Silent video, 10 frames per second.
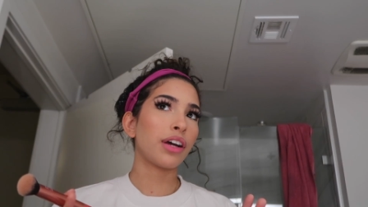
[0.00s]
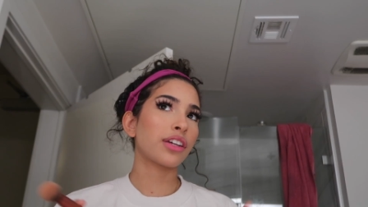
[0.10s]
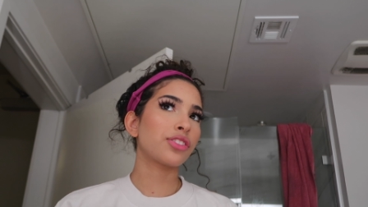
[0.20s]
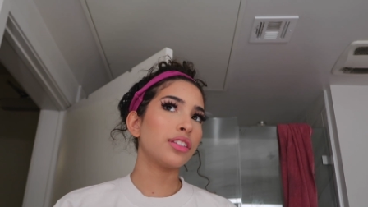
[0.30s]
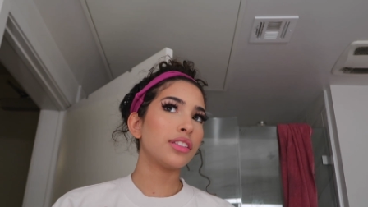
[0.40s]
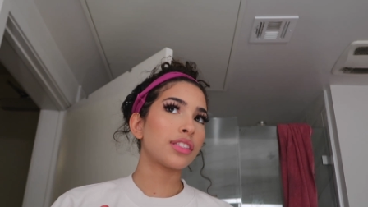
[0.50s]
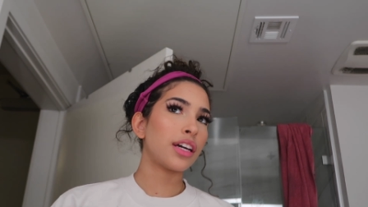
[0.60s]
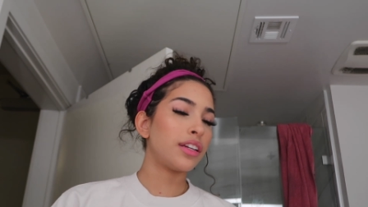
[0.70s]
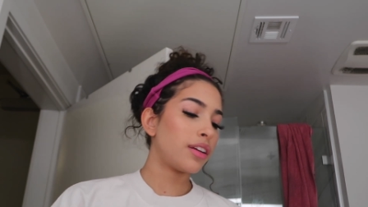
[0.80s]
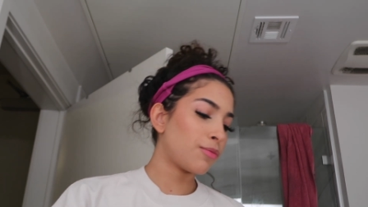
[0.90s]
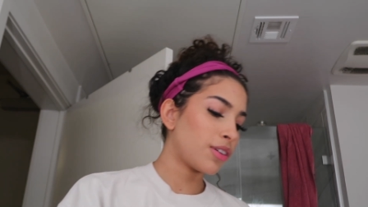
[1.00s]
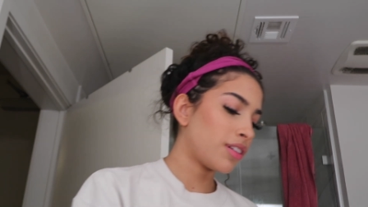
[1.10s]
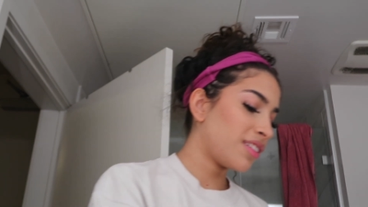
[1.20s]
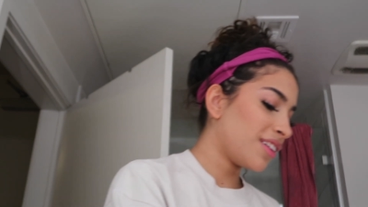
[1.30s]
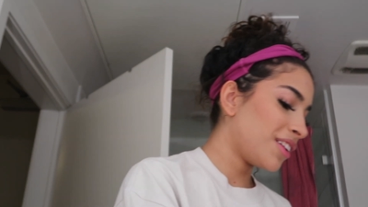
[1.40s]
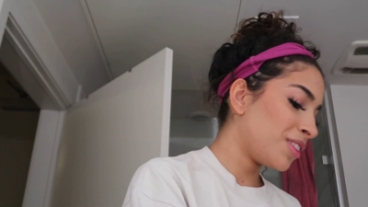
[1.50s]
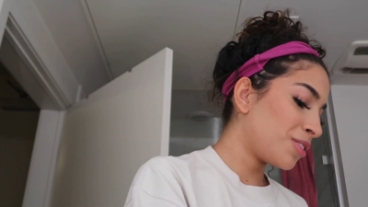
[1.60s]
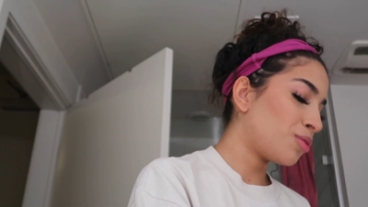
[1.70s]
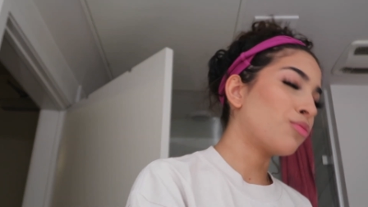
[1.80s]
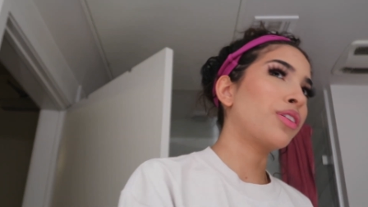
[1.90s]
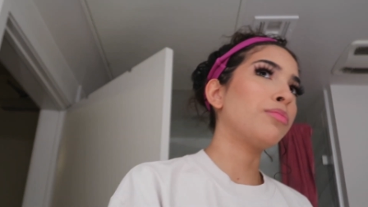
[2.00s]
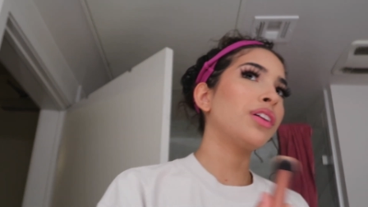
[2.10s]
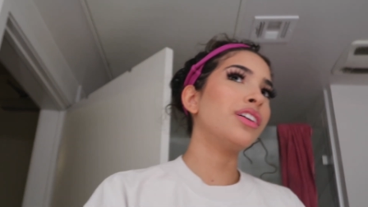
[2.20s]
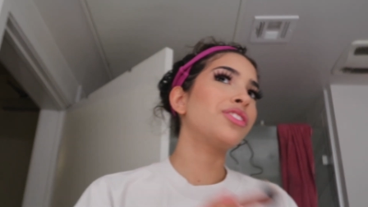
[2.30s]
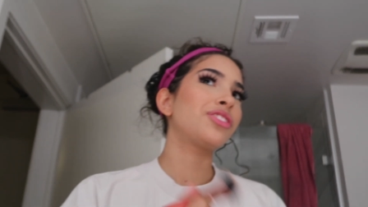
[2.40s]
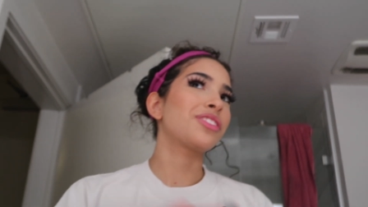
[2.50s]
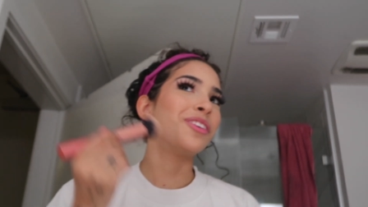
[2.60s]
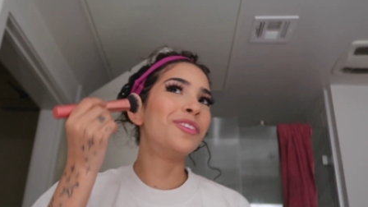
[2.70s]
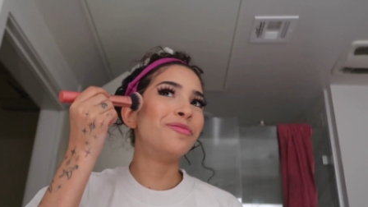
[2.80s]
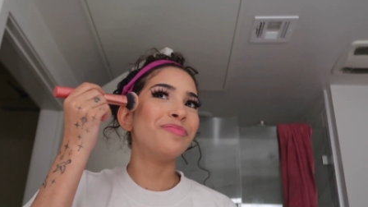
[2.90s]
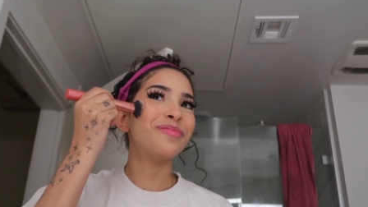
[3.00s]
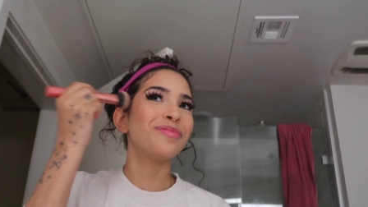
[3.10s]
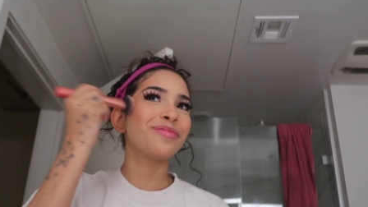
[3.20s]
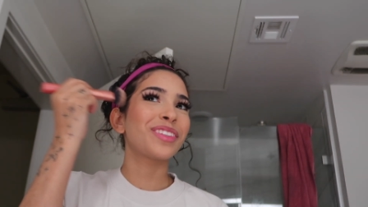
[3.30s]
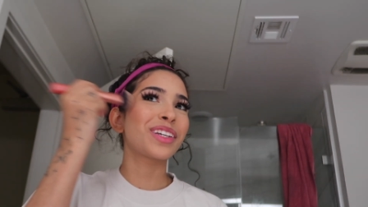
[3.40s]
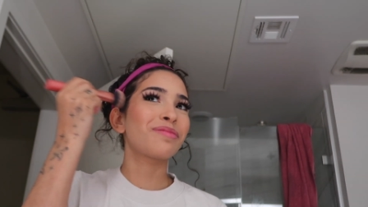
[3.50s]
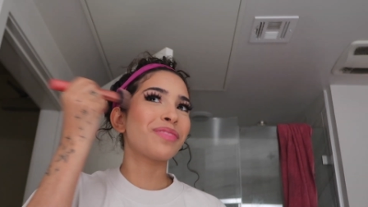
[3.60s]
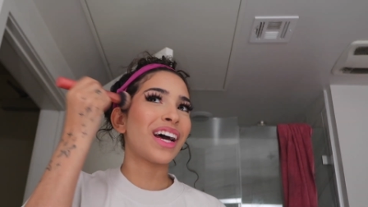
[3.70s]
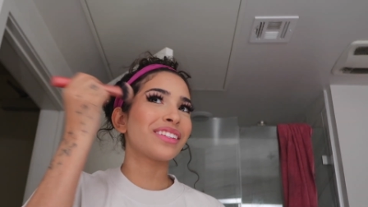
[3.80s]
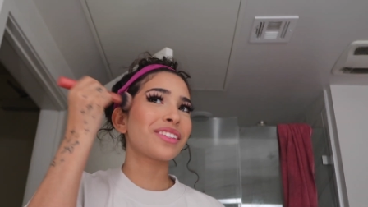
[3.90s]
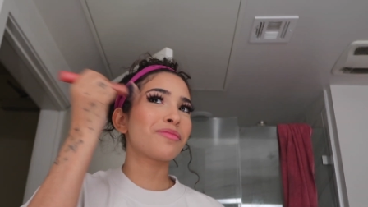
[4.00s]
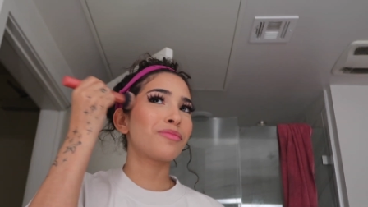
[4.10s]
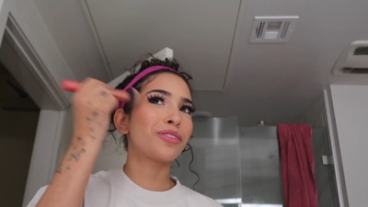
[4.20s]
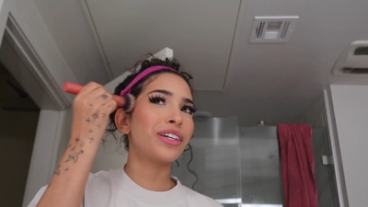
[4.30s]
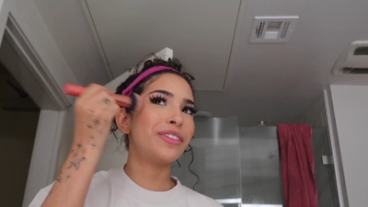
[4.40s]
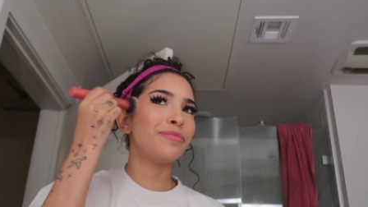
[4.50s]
actually decided I want a little more blush, so I'm going to add some more.